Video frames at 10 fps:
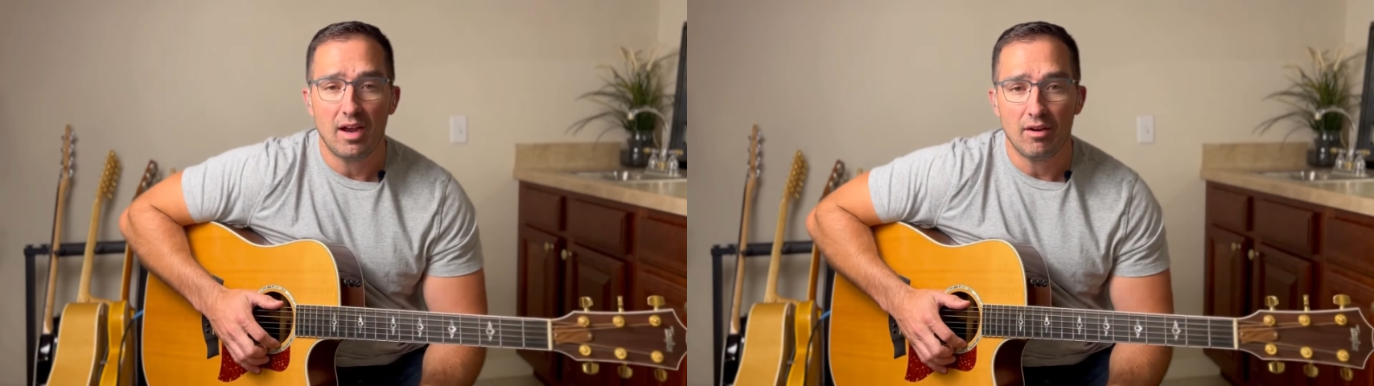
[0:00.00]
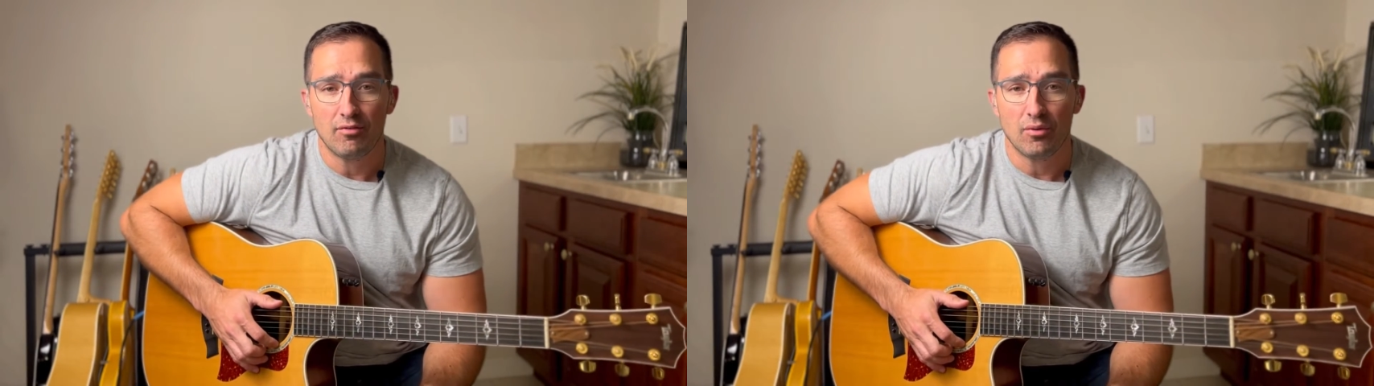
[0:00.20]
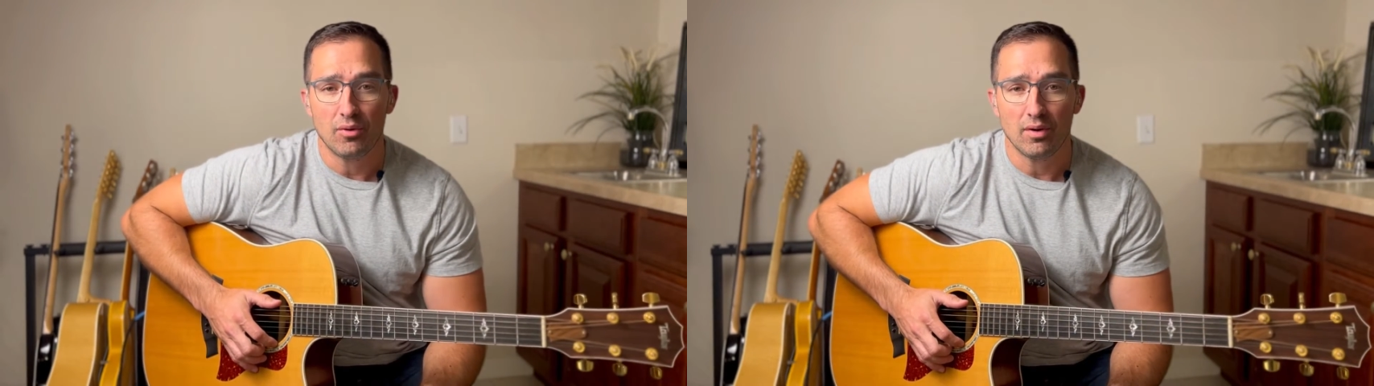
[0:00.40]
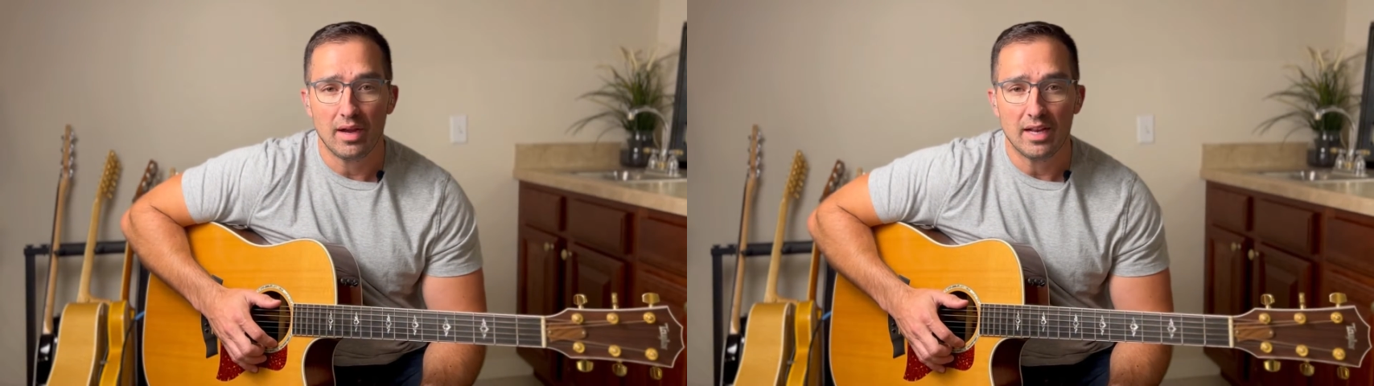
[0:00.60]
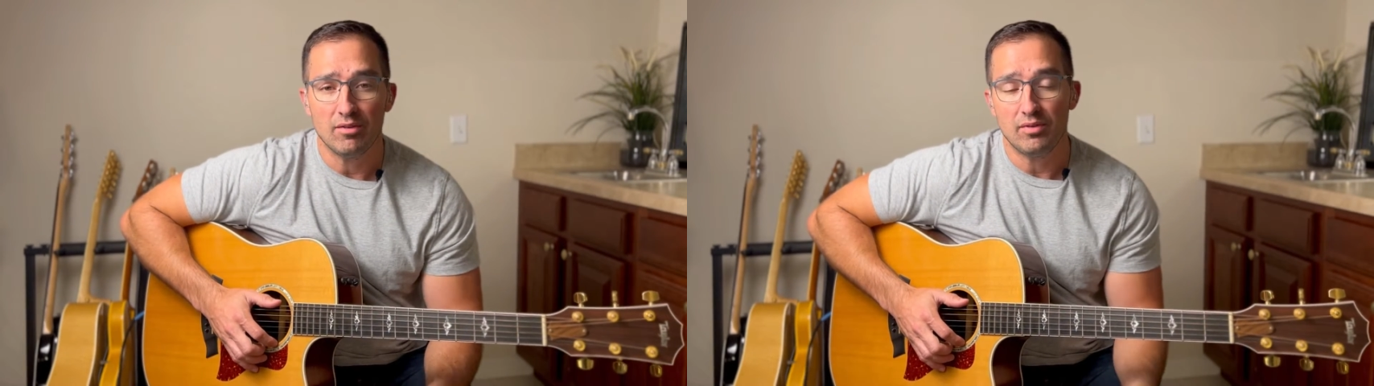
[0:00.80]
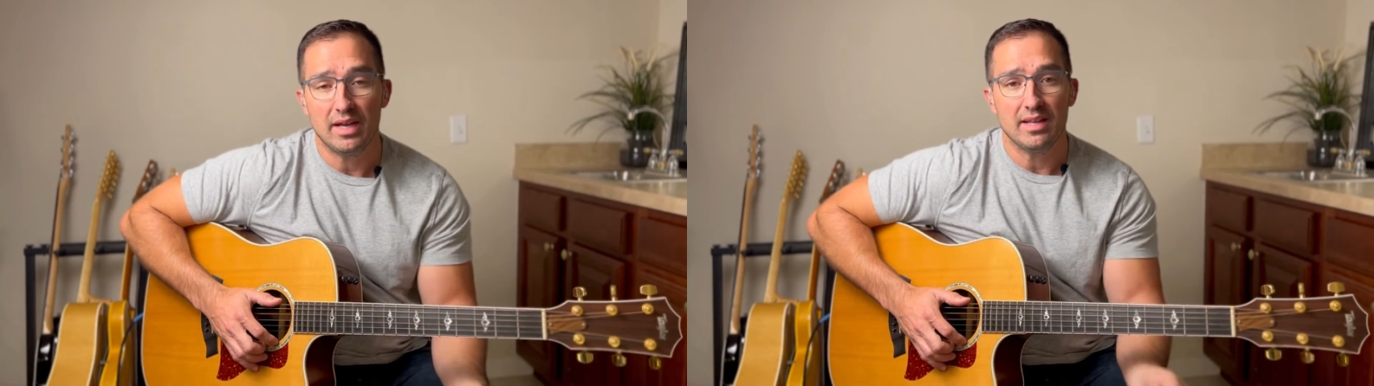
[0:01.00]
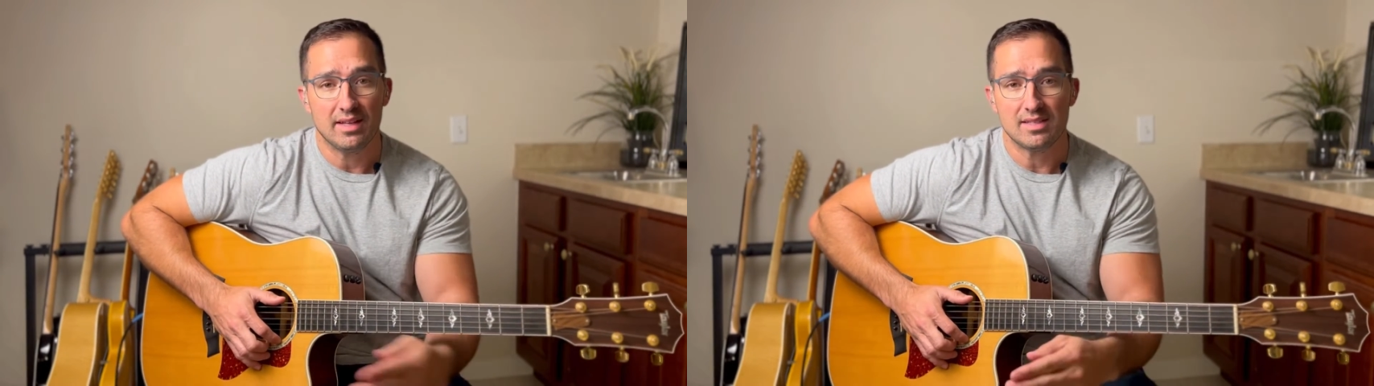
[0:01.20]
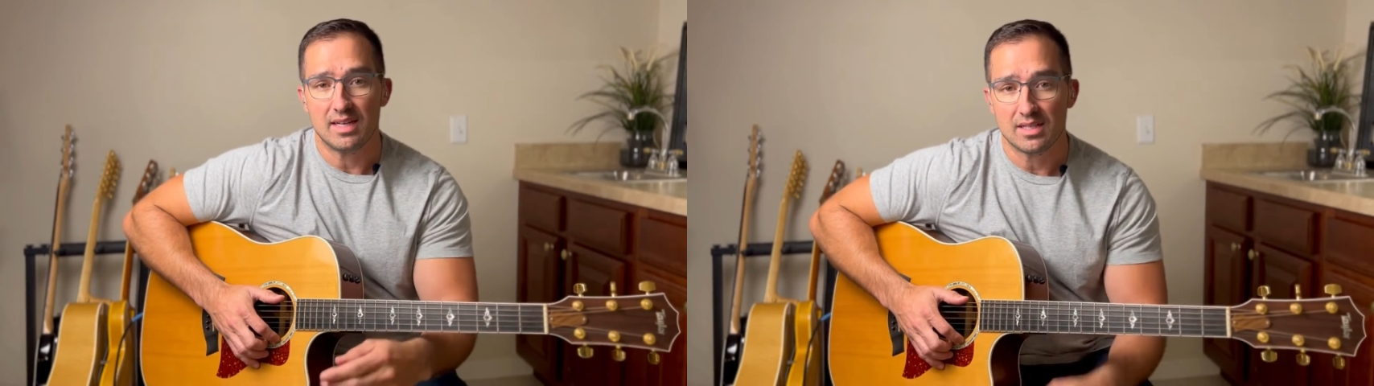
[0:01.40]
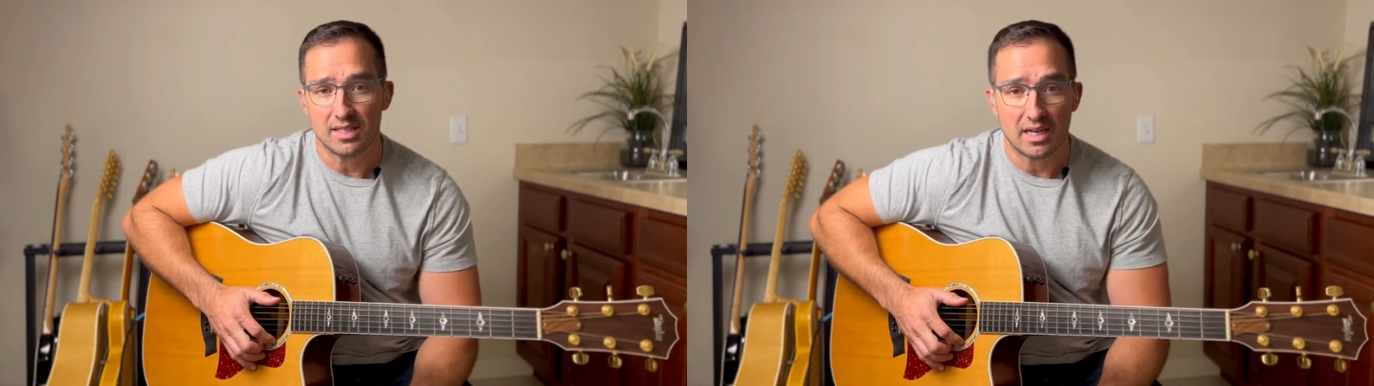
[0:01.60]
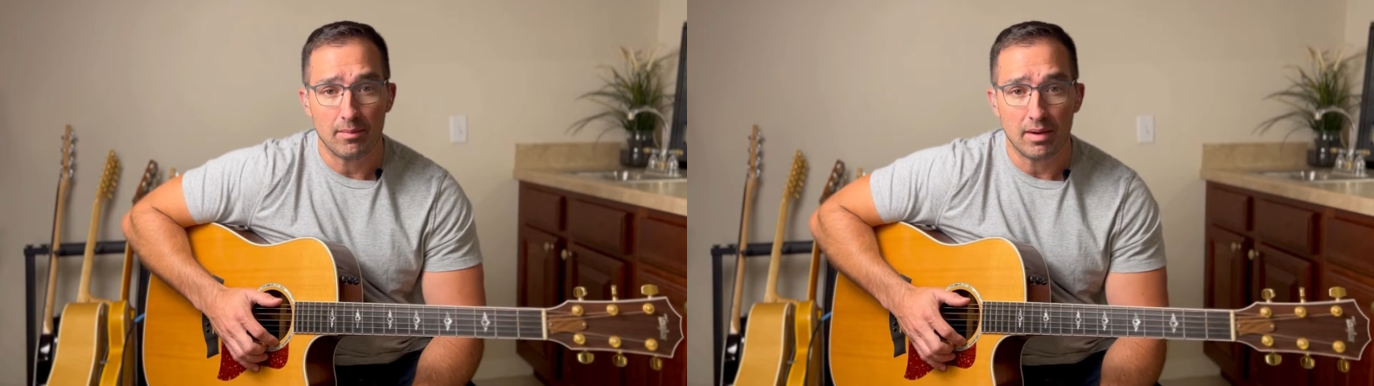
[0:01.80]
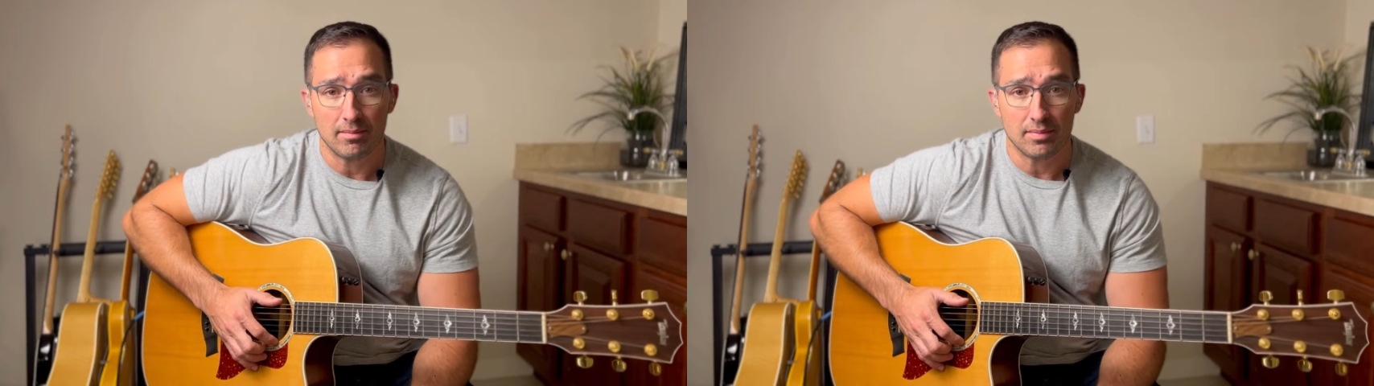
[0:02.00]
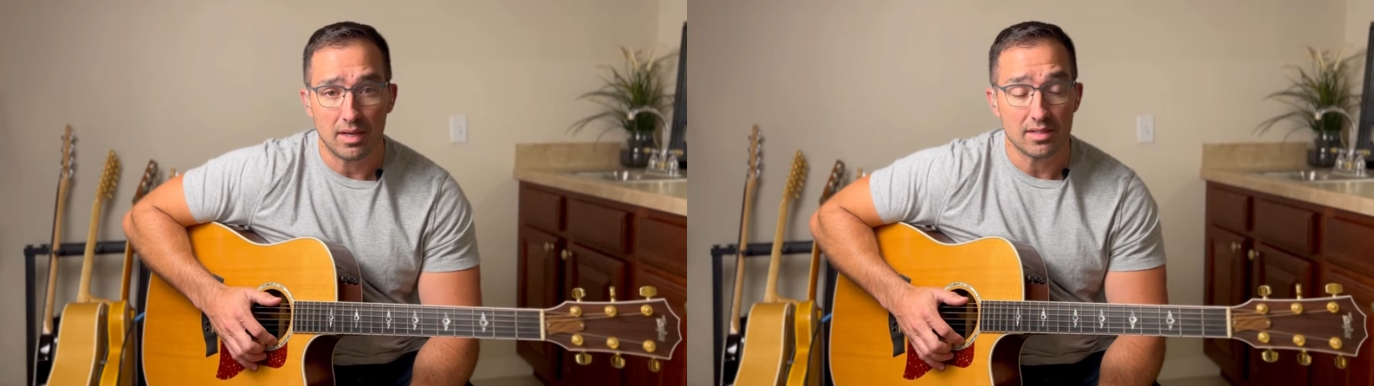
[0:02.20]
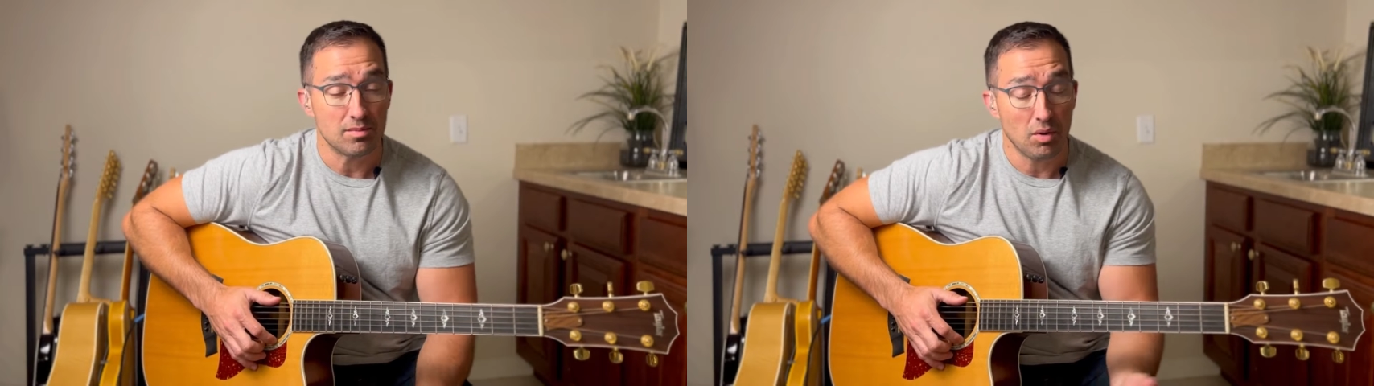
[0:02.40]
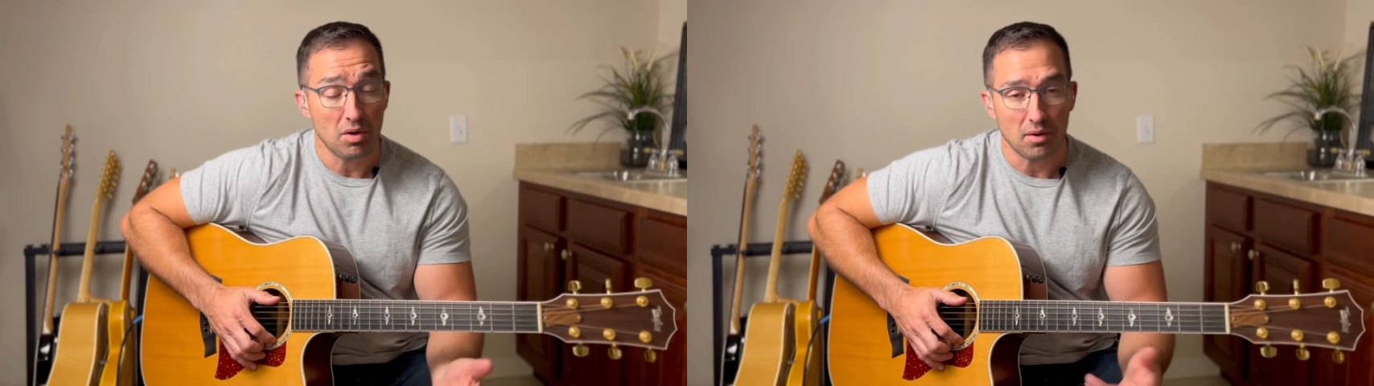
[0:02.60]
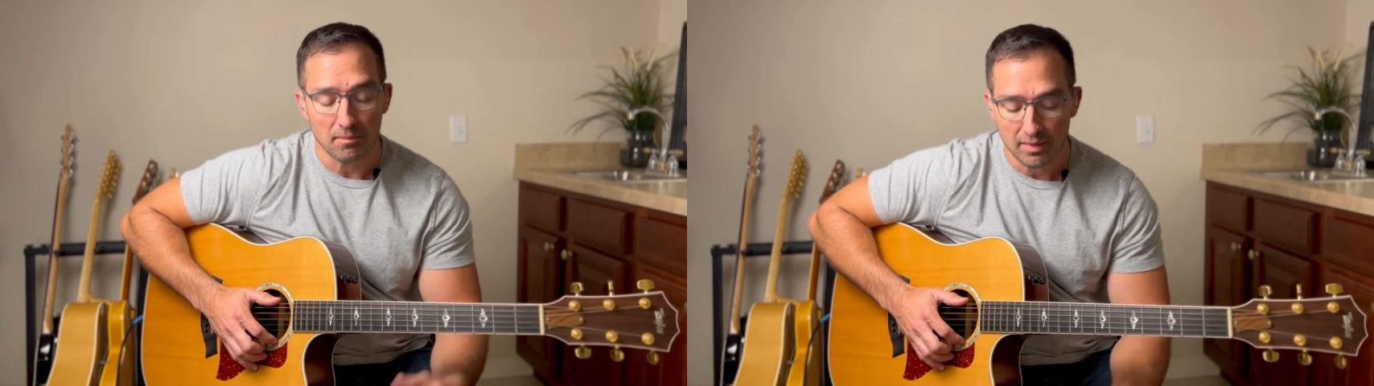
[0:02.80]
for an event that's actually coming up tomorrow.